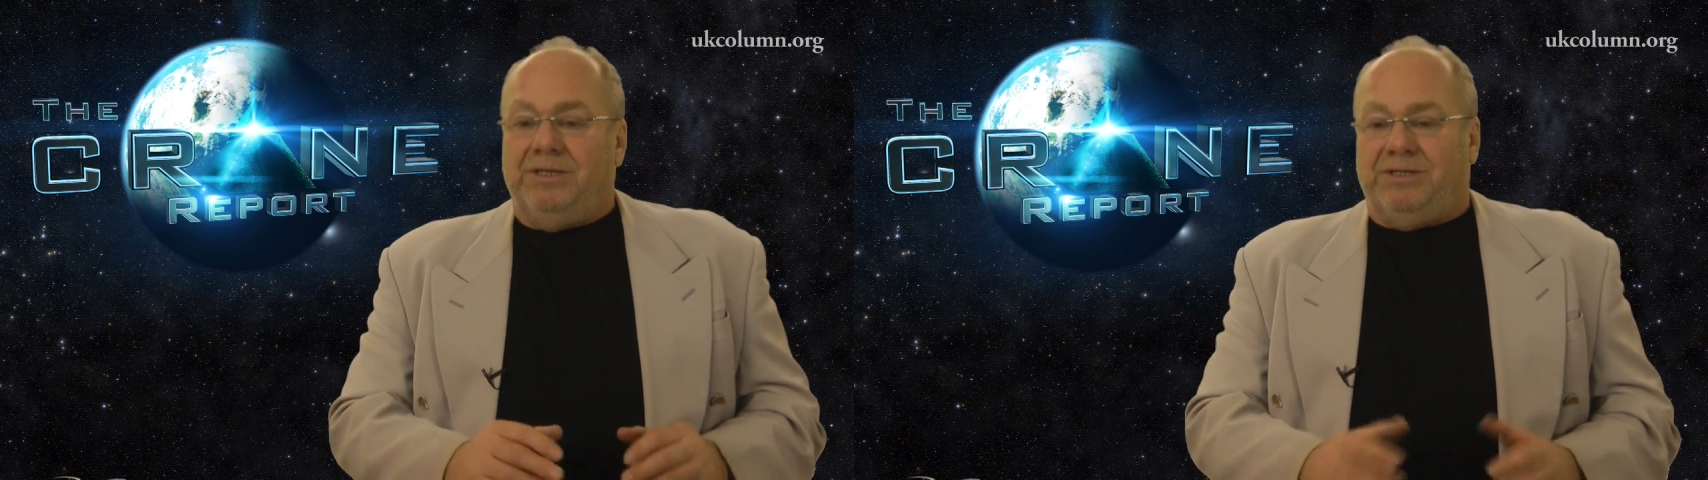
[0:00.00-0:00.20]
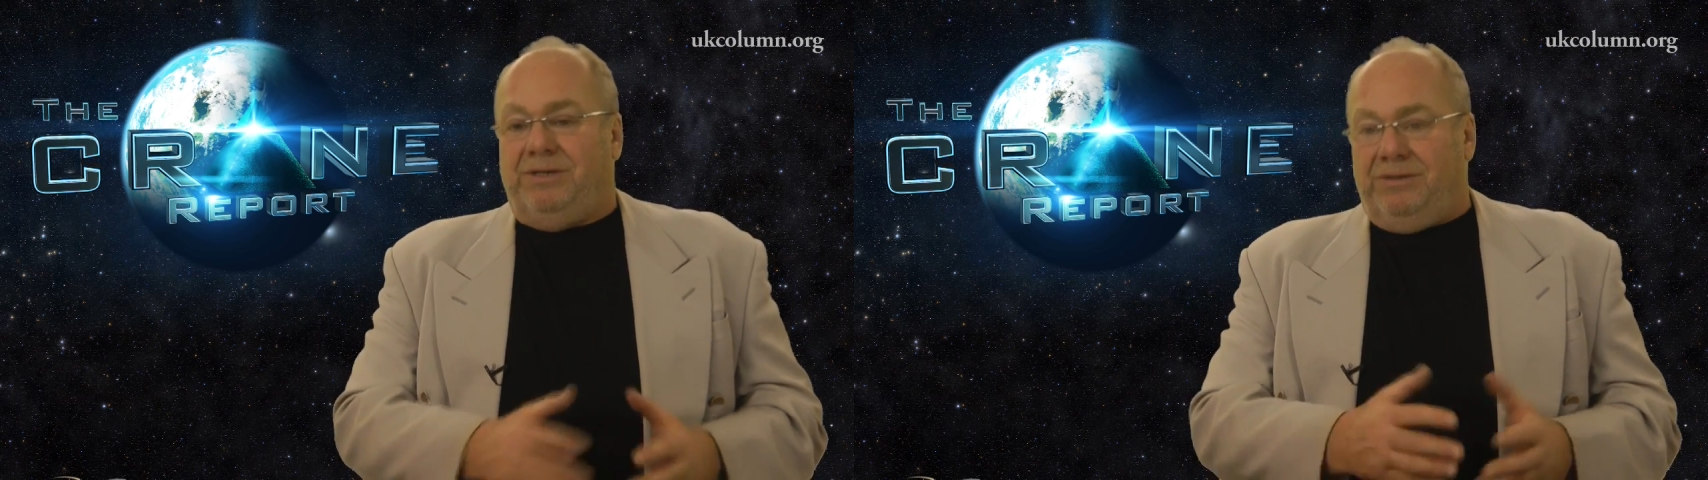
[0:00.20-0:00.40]

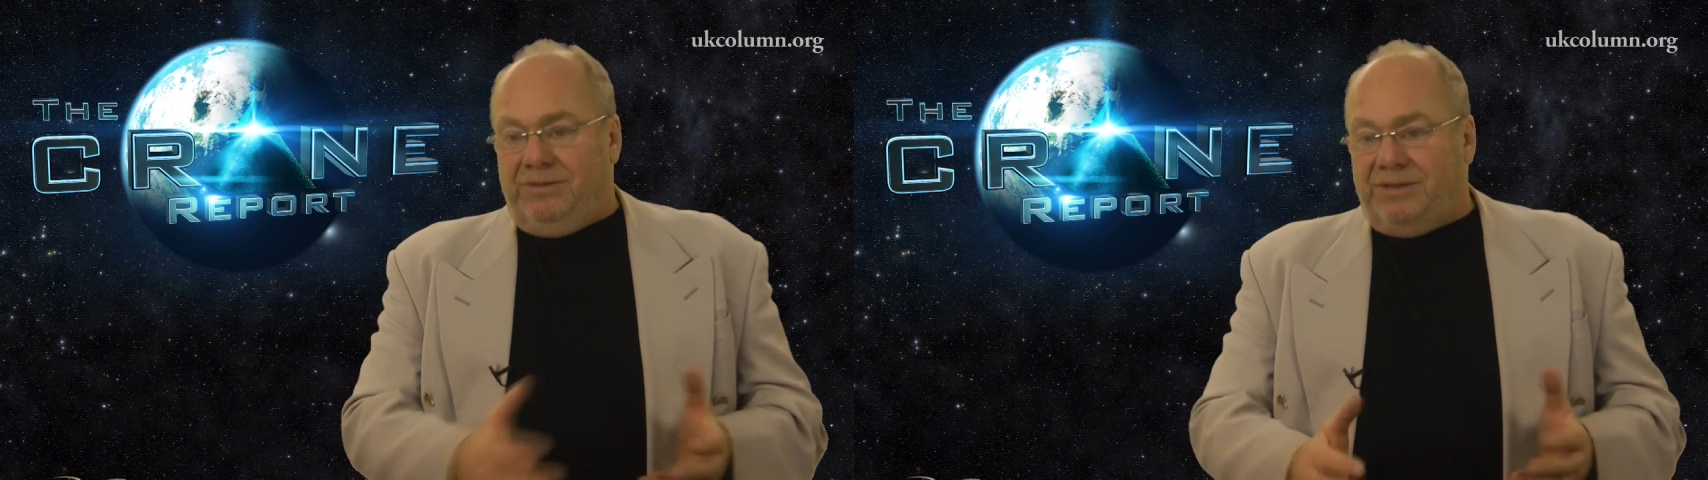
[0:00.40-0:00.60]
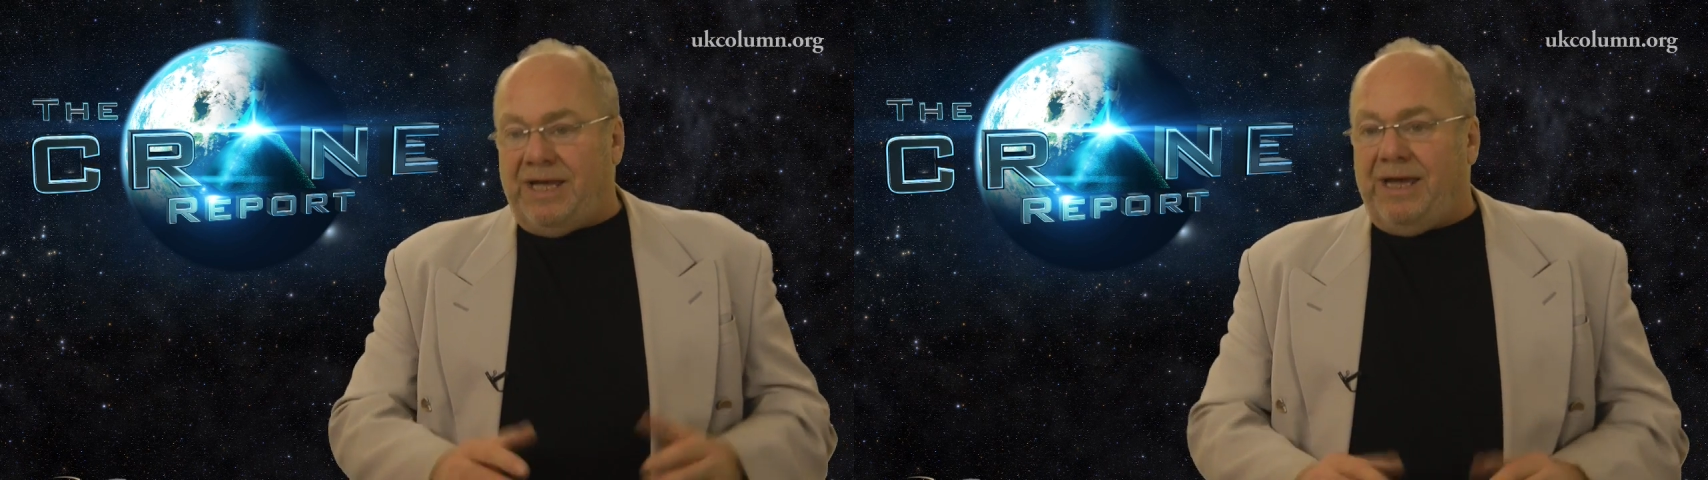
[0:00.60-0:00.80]

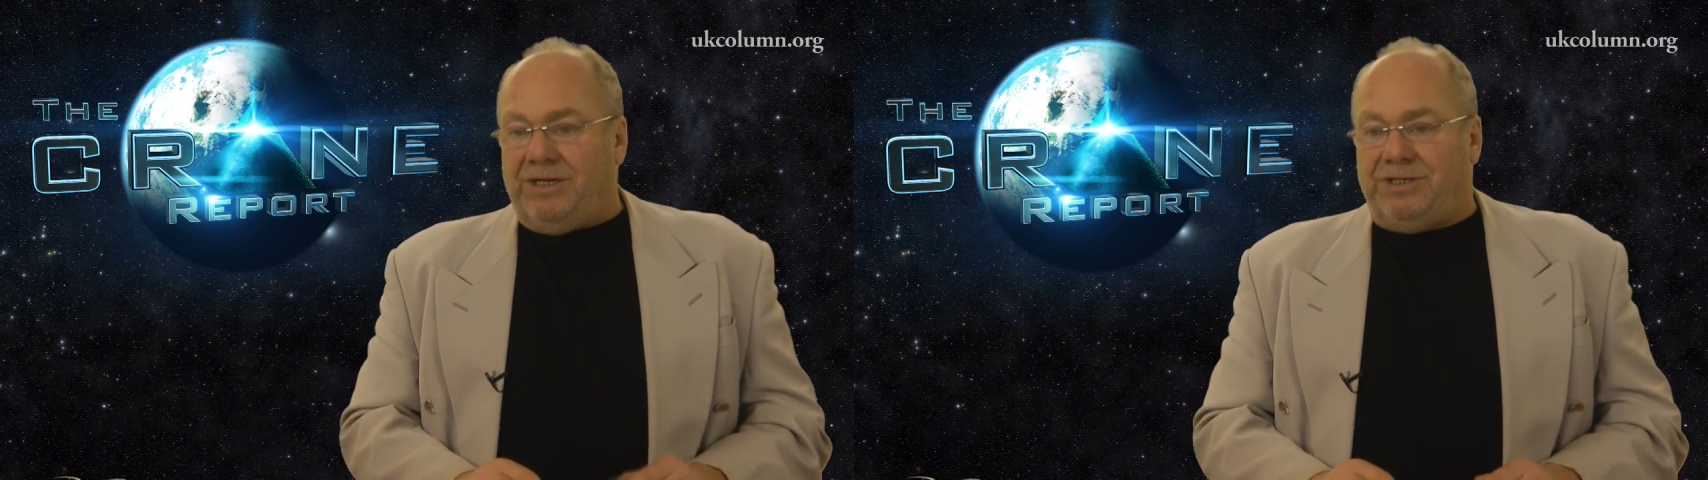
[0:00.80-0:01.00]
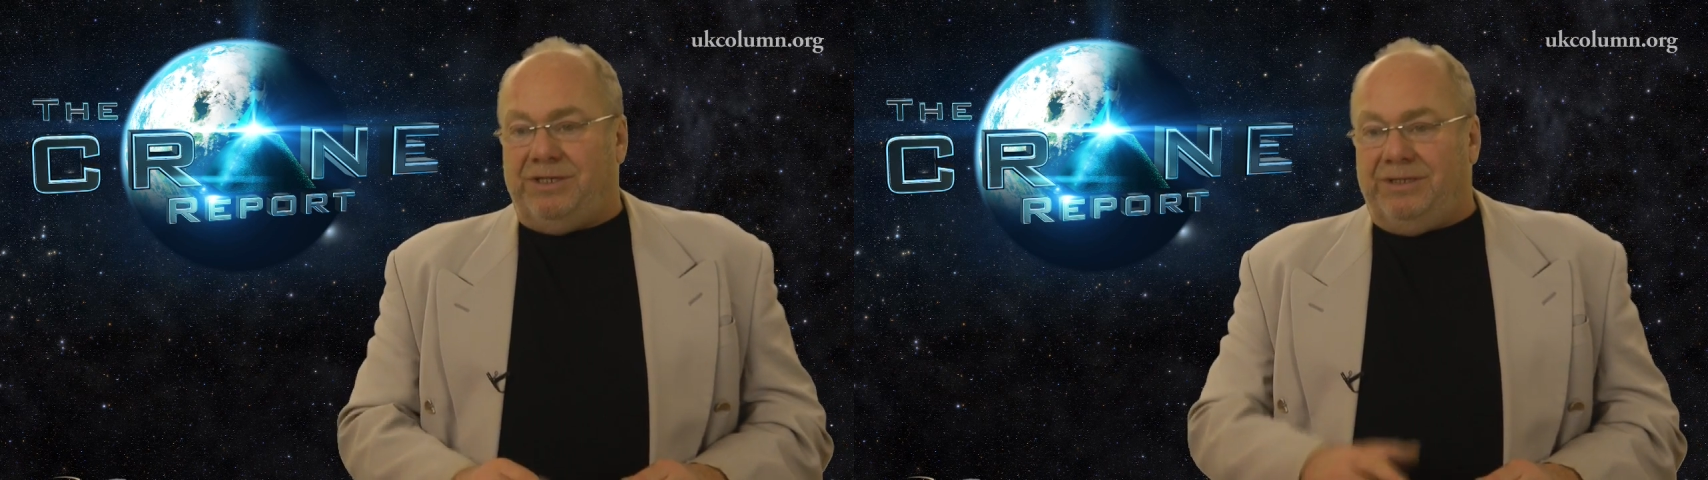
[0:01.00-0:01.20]
to
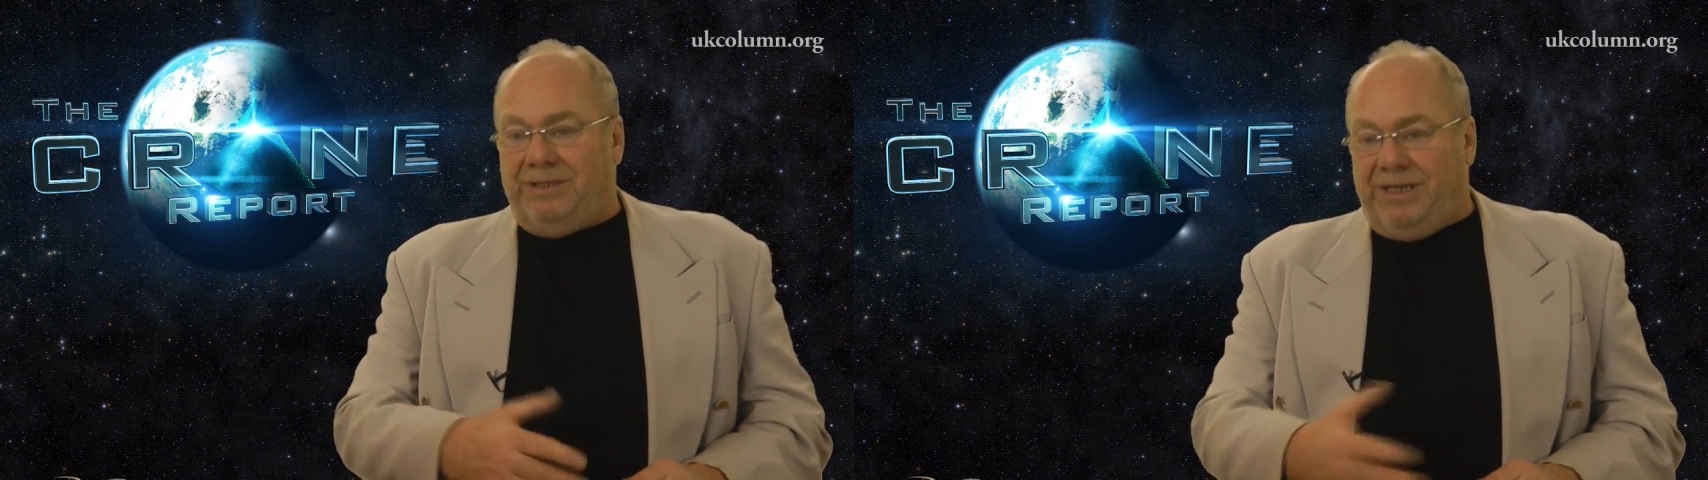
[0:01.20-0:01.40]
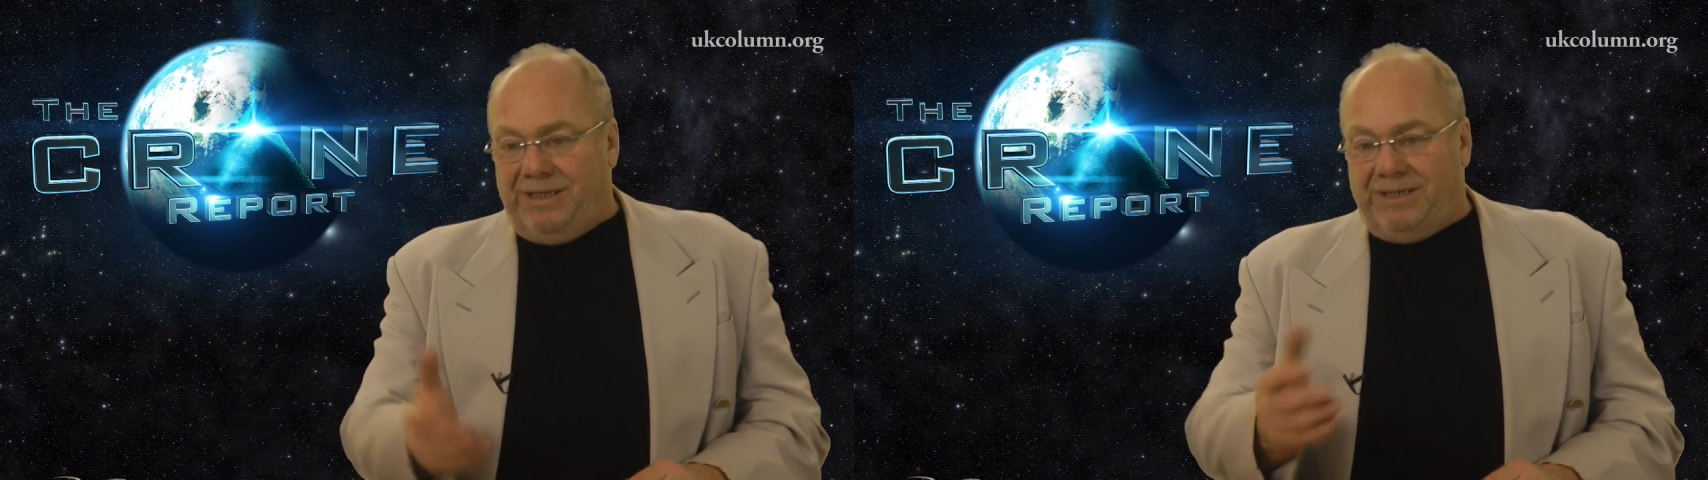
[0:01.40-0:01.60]

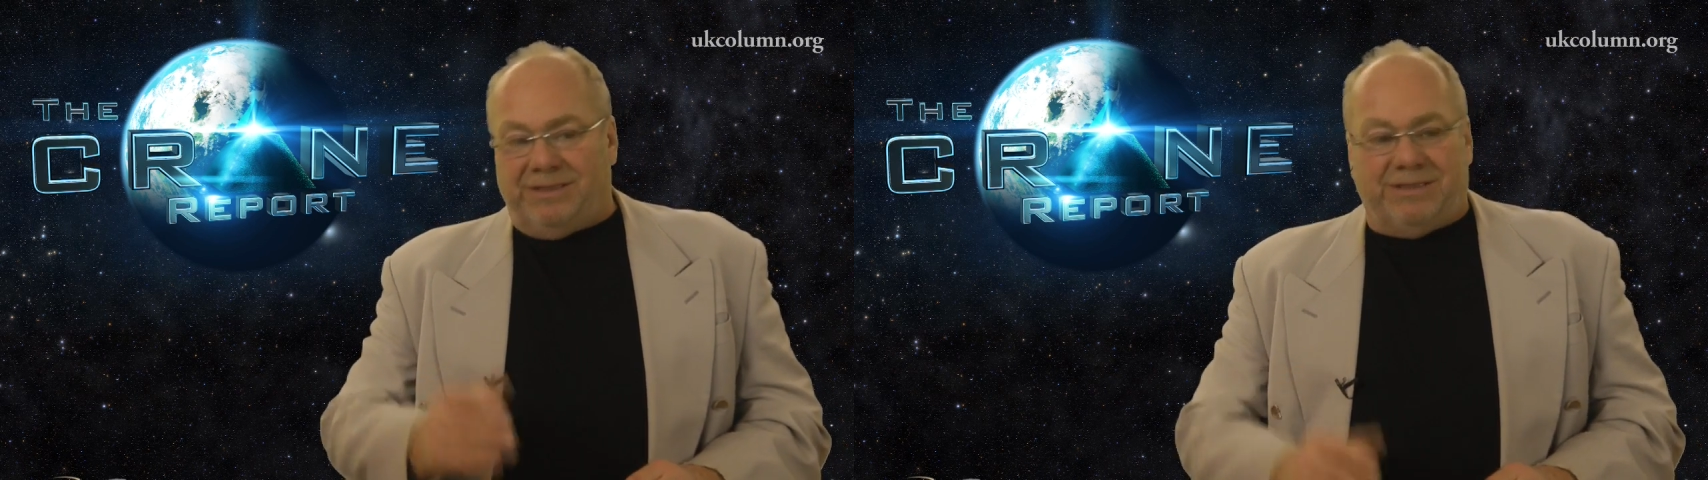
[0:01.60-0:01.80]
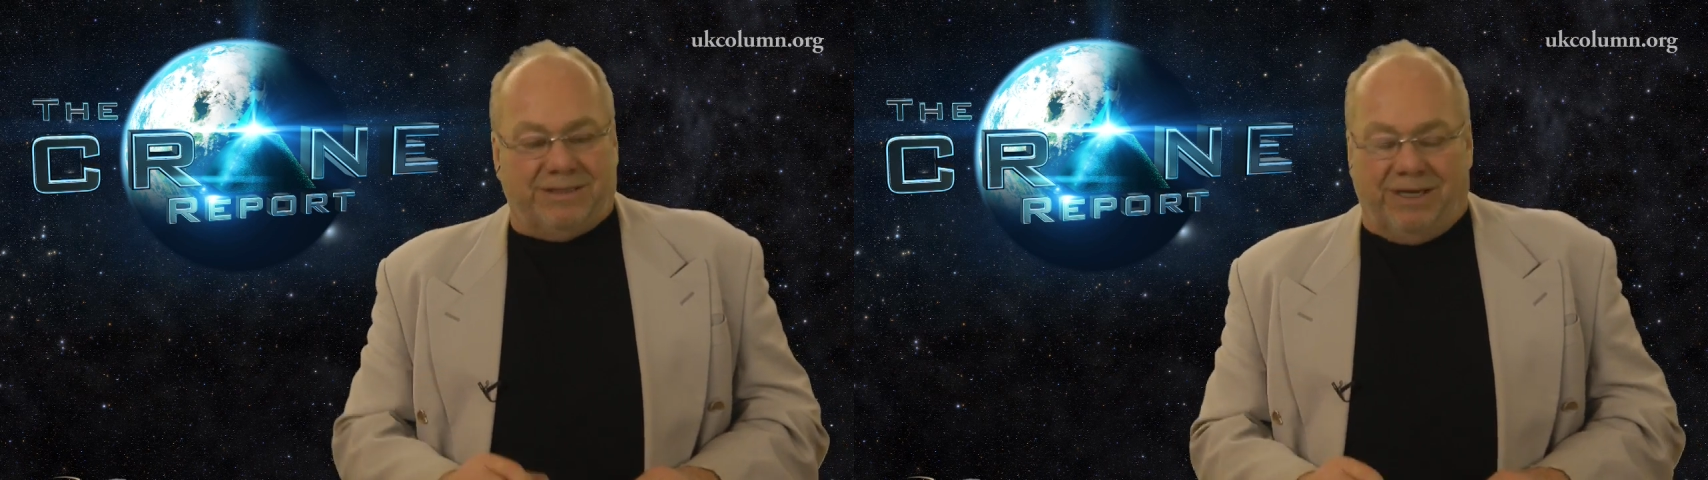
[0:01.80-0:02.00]
sanction
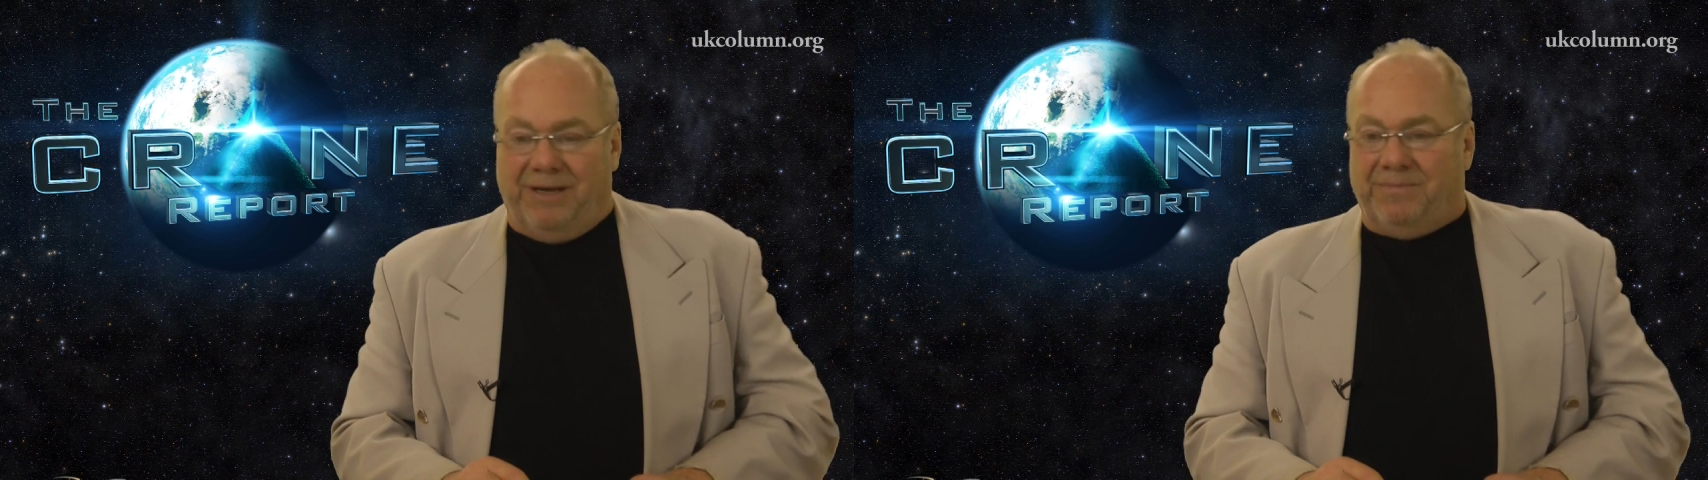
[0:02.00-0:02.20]
his